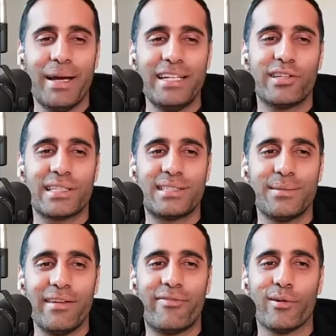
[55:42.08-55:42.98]
Matrix to
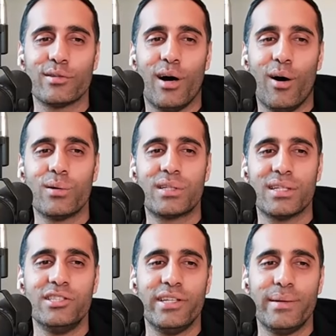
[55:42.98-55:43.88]
me feels older
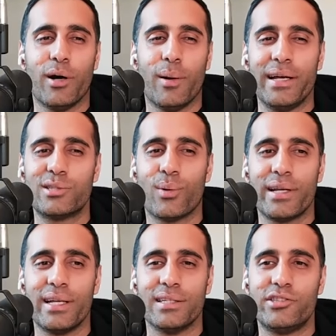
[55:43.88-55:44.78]
than Gmail being
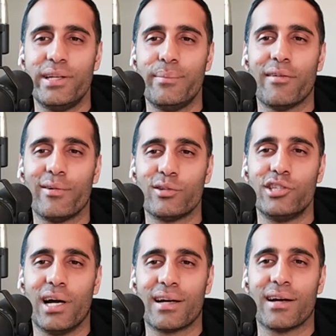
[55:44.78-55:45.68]
20 years? Gmail feels
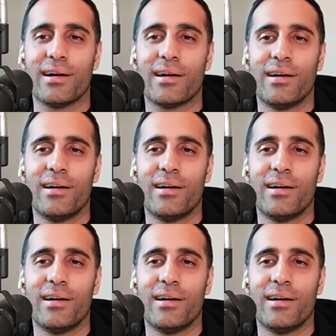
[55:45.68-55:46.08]
younger.